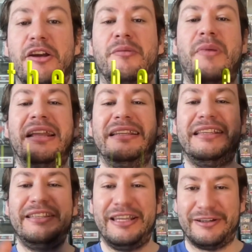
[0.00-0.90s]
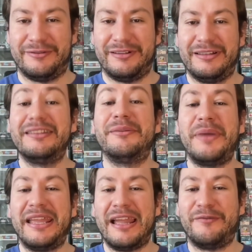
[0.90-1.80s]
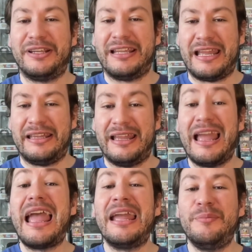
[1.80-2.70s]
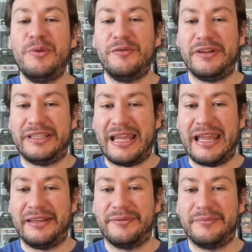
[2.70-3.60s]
reminding you to make every day a movie day.